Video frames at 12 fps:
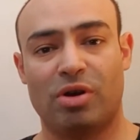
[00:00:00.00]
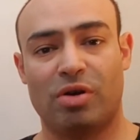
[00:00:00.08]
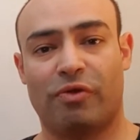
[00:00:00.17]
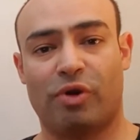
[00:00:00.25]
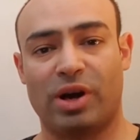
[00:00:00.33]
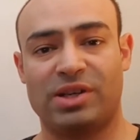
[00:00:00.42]

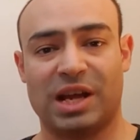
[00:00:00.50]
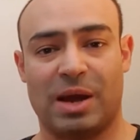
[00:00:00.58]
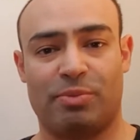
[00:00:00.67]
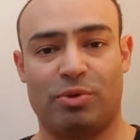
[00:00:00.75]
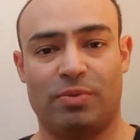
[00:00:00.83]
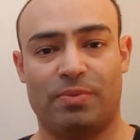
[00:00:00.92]
For
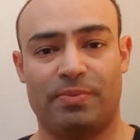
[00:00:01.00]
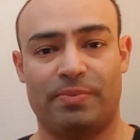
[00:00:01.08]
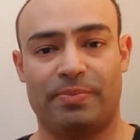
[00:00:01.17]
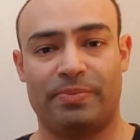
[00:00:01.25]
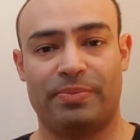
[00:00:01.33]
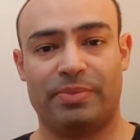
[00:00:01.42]
example,
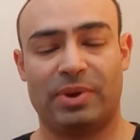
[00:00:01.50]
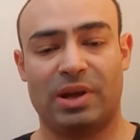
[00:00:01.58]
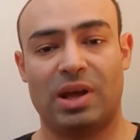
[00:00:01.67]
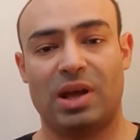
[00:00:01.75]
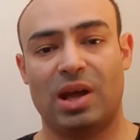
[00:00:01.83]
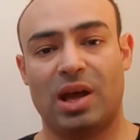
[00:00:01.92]

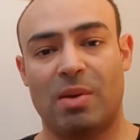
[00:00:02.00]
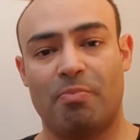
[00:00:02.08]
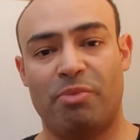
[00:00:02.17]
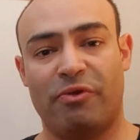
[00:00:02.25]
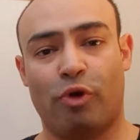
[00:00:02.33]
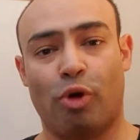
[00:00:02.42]

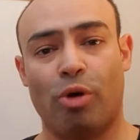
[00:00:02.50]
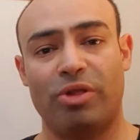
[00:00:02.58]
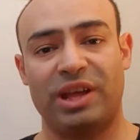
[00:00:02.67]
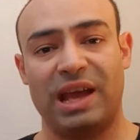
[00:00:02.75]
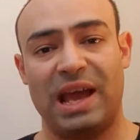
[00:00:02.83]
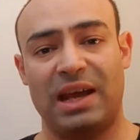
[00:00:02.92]
before
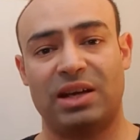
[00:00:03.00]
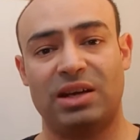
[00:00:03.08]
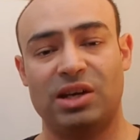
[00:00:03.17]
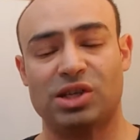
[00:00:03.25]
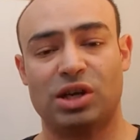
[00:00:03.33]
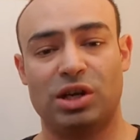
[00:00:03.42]
the air
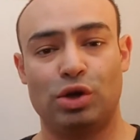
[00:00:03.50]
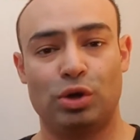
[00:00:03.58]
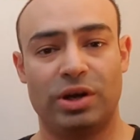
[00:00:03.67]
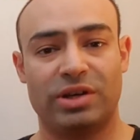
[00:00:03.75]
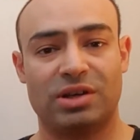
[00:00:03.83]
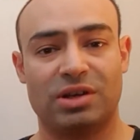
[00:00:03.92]
conditioning
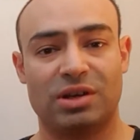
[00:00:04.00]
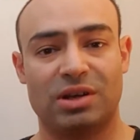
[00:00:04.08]
unit